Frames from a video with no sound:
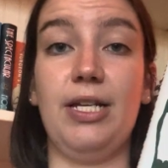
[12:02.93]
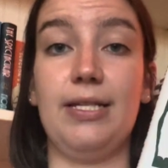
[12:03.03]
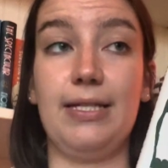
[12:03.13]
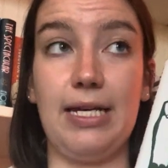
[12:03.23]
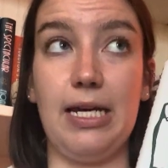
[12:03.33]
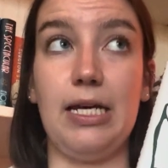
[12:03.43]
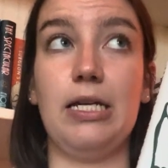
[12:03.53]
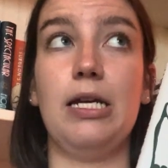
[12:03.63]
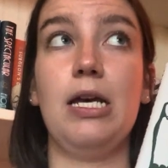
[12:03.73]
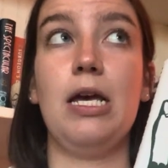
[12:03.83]

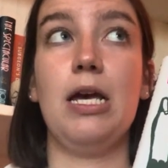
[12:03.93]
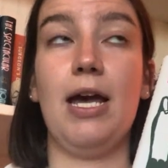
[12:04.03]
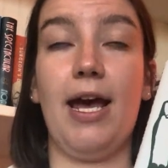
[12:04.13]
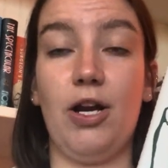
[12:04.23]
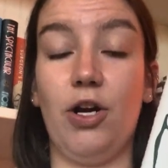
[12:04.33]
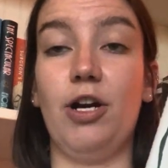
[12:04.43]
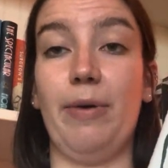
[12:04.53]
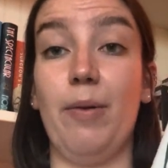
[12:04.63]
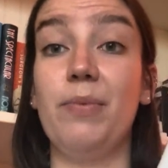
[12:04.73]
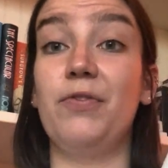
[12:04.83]
seen and heard
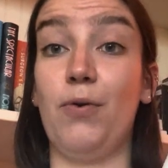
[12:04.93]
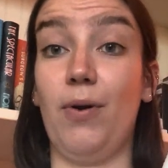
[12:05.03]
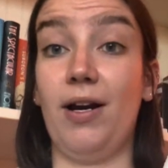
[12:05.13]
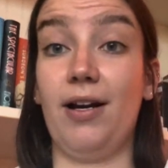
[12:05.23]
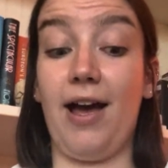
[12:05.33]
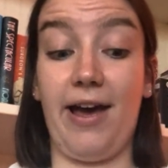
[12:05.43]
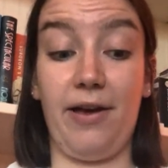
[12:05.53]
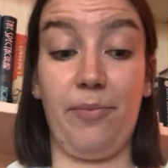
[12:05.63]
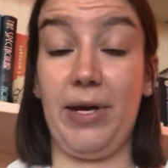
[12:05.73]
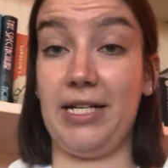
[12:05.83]
about before I
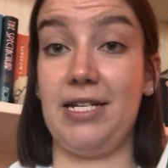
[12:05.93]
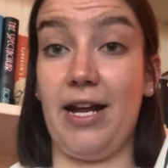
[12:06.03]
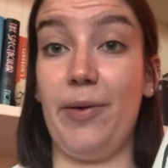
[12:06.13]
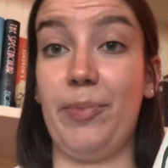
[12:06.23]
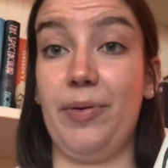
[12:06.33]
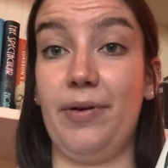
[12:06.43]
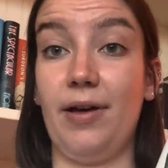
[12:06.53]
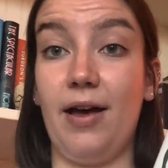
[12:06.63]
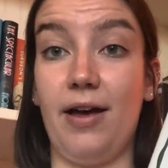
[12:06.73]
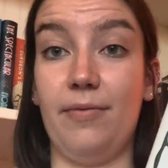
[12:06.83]
picked it up
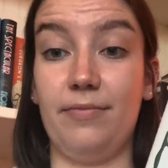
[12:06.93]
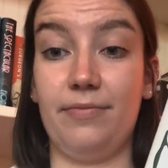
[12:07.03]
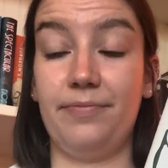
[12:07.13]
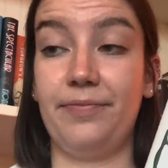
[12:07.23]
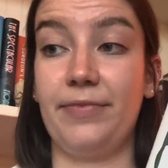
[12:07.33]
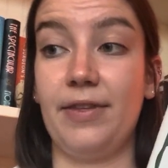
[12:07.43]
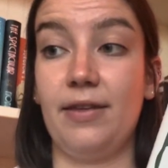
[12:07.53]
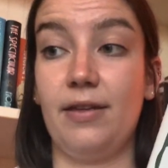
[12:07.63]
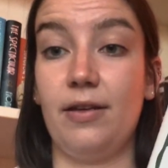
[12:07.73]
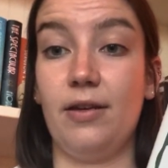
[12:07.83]

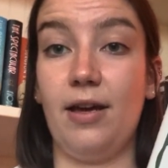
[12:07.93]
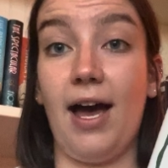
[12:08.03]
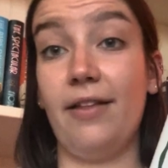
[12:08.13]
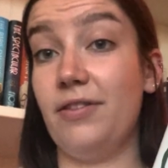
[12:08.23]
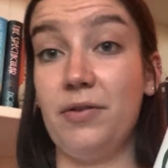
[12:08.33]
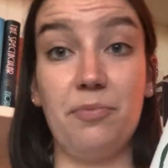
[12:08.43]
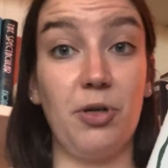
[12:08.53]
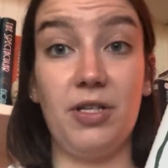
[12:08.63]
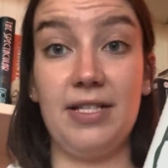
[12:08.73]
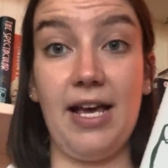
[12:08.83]
at the
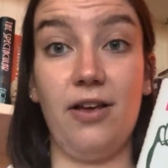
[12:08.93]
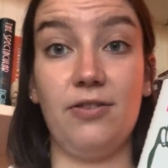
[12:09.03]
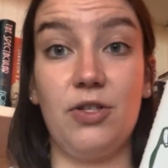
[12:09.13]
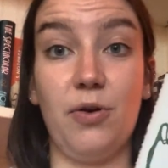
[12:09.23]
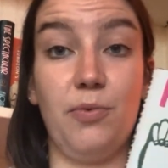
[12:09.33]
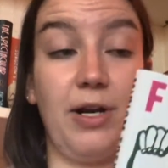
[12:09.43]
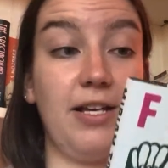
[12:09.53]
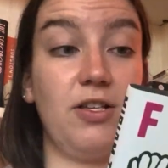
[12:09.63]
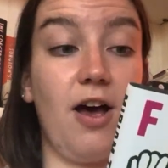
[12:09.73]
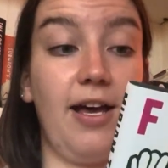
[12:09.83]
book sale. So when I
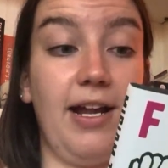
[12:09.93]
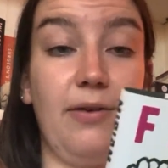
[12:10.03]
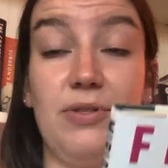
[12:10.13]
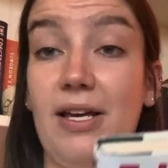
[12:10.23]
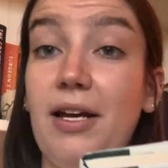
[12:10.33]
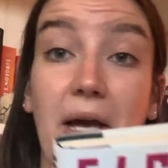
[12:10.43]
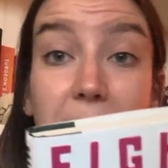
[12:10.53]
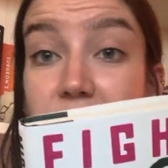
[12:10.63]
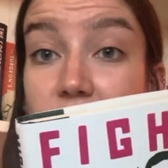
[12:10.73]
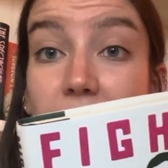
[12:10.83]
saw it, I was like, I'm
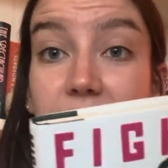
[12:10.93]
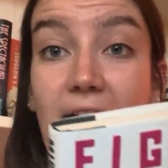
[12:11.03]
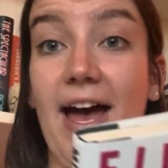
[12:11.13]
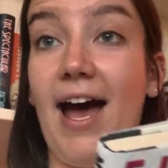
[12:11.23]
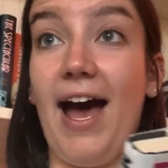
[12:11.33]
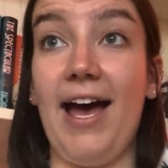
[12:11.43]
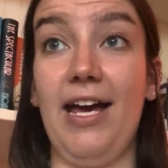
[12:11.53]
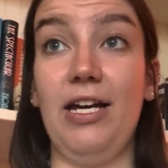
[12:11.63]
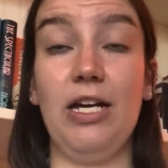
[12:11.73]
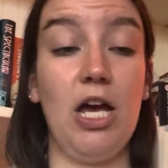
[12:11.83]
gonna grab that.
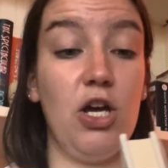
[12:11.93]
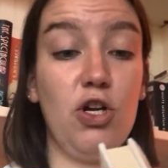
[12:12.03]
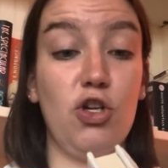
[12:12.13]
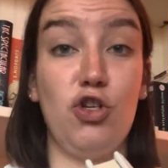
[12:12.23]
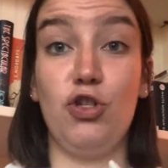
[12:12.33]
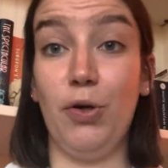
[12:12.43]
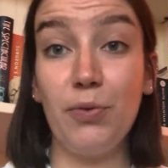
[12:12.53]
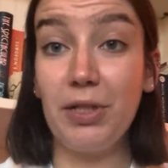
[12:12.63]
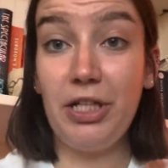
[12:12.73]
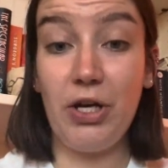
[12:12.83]
I don't
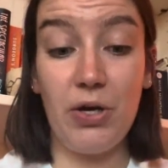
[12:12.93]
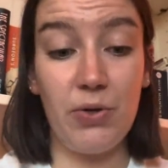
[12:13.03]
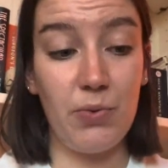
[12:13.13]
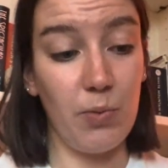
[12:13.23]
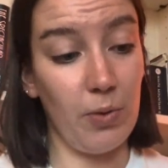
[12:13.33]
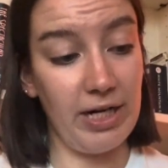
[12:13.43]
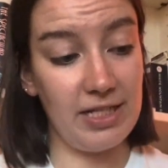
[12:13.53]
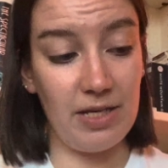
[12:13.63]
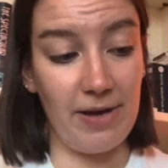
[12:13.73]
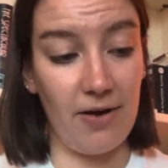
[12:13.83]
really know what
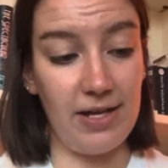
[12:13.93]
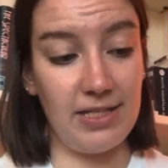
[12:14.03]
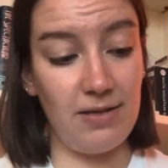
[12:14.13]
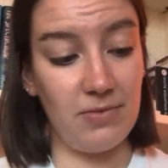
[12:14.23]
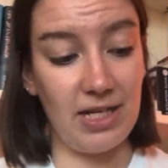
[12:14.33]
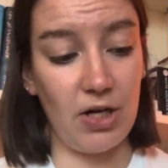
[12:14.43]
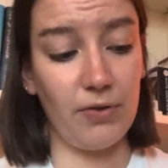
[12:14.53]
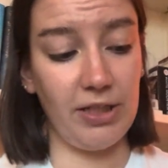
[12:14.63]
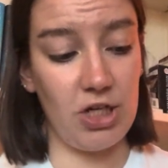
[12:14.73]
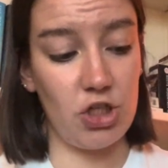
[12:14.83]
it's about. It seems like a
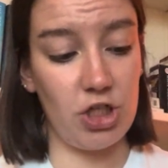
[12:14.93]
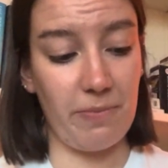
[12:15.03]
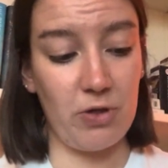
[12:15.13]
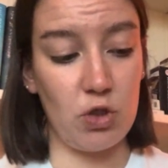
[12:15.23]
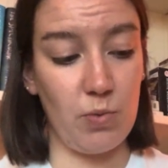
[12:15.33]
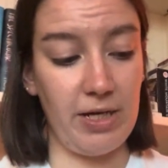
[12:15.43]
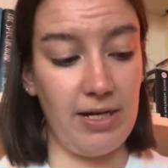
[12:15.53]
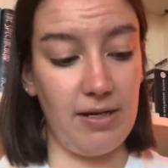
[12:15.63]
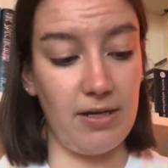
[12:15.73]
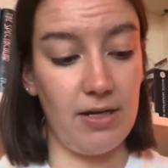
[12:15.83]
relationship
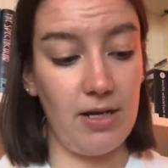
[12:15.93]
between